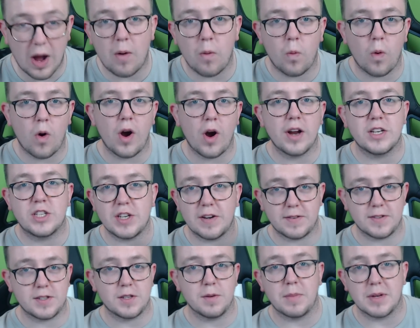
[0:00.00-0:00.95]
wide,
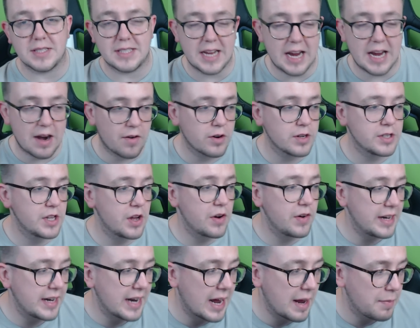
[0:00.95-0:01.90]
Jefferson Montero is the
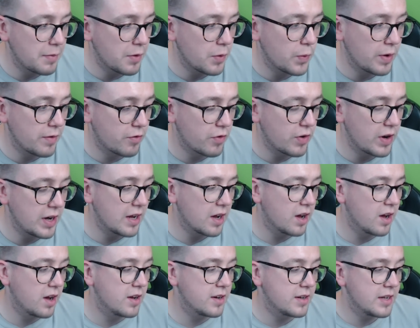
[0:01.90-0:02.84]
only name that we've really
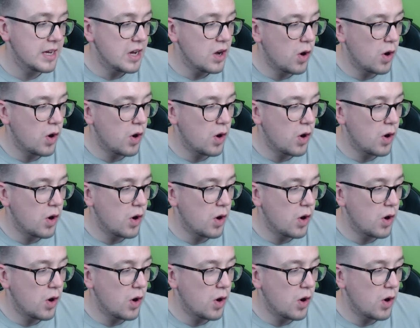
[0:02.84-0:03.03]
heard.